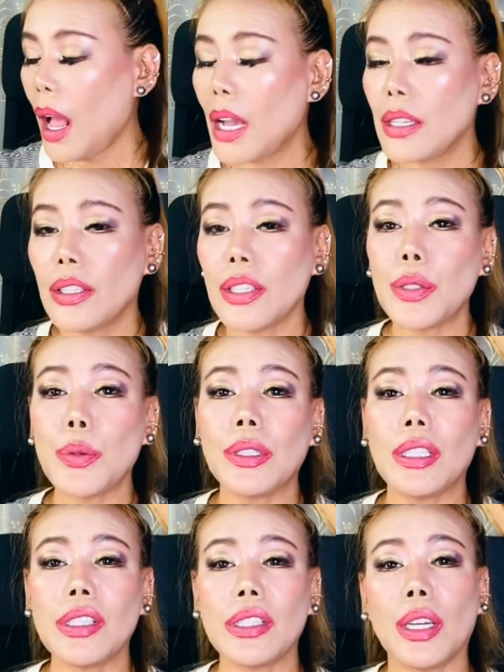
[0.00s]
I just
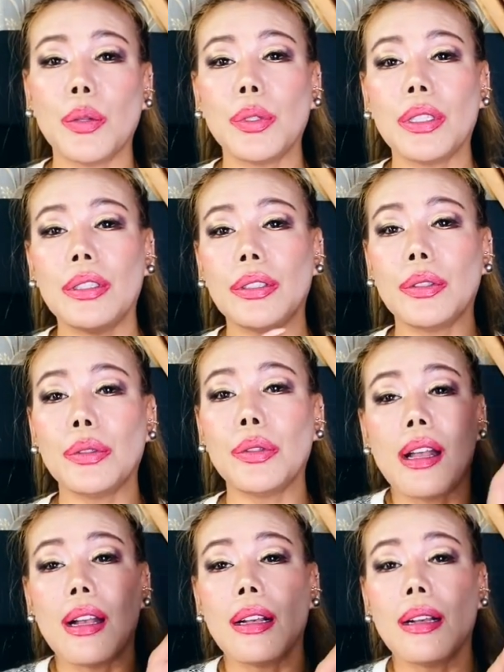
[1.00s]
want to share with you
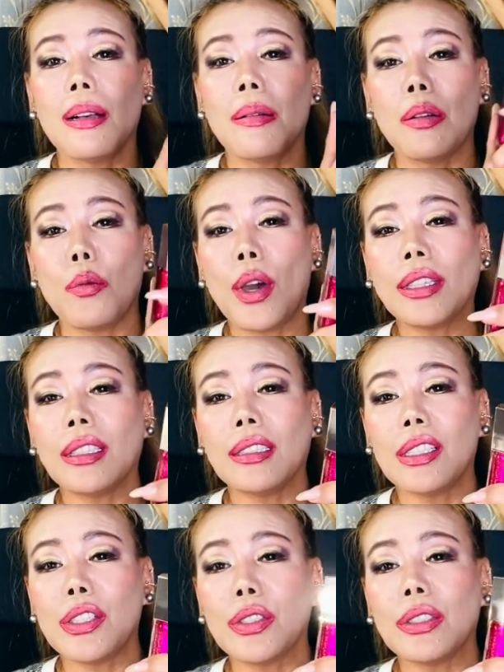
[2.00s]
uh, what
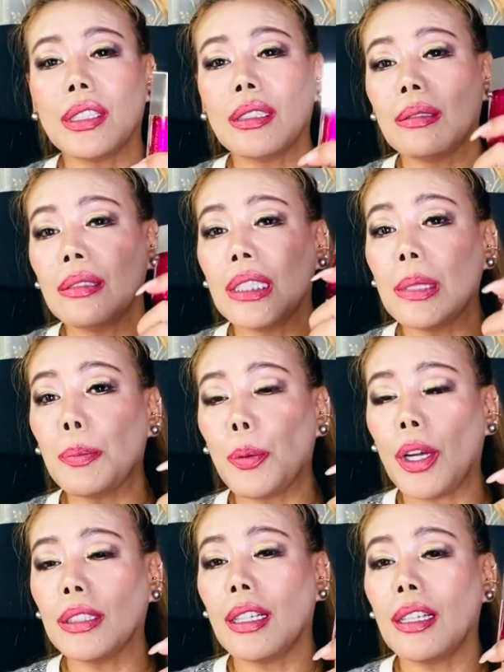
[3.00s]
additional lip
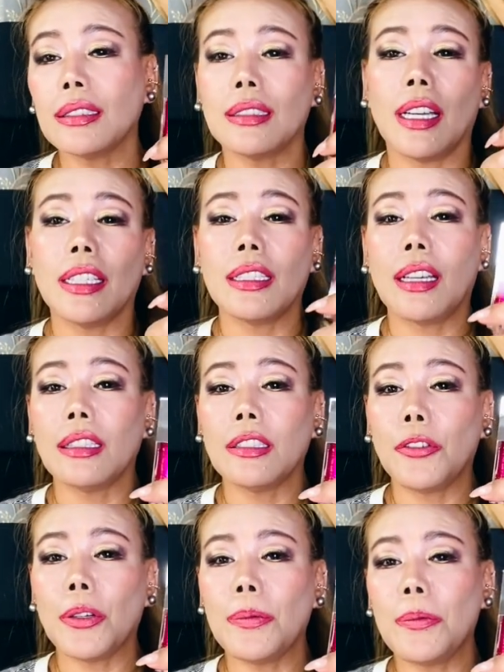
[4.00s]
product I got
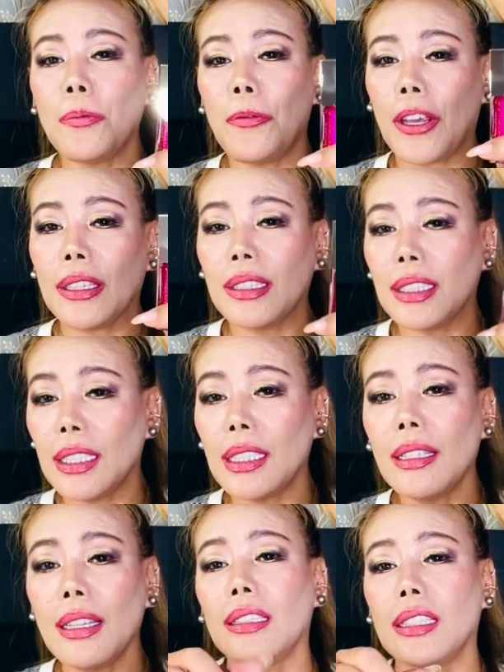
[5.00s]
from
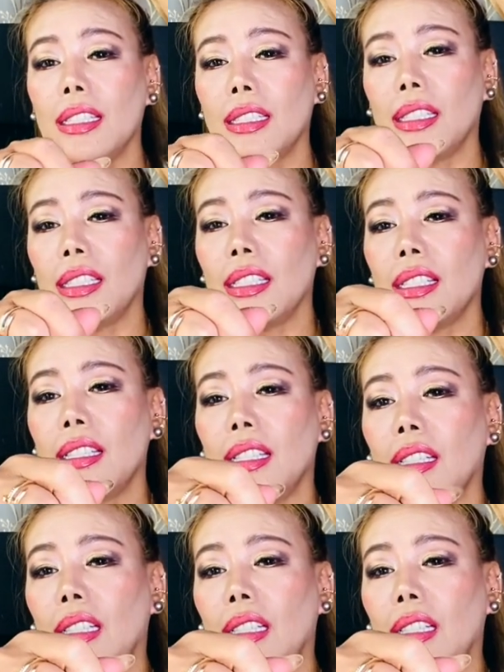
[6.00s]
Fenty. This is the